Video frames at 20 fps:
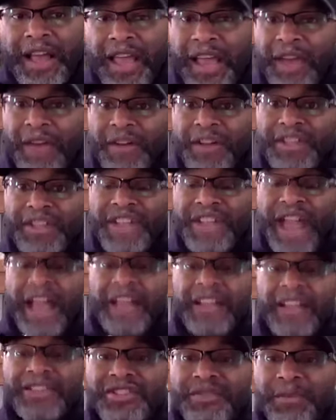Aaron
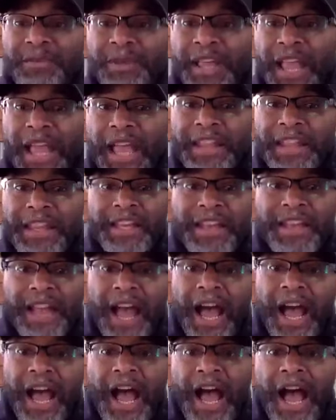challenged me, and then
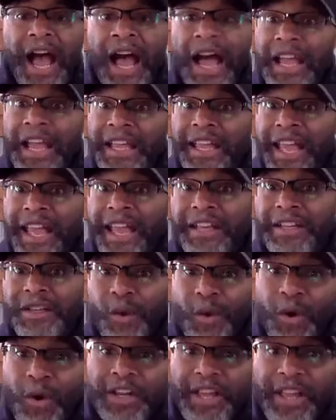I
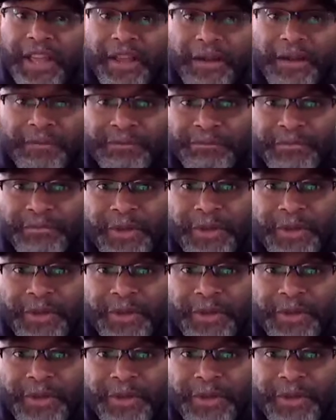ignored him